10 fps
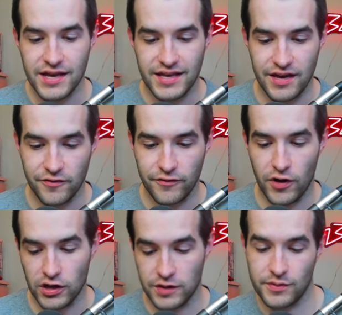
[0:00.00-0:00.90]
King
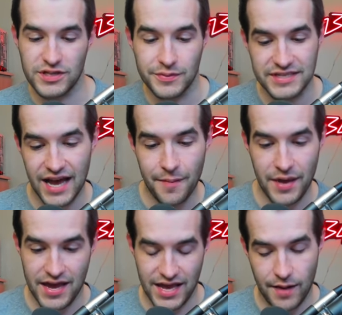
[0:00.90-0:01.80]
Fog, the
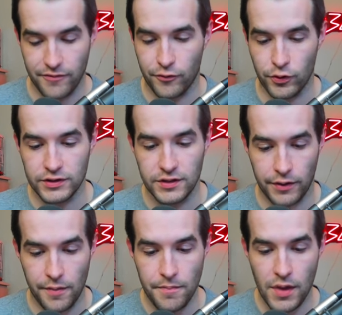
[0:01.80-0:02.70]
Misairuzame, Yacht Forest, okay.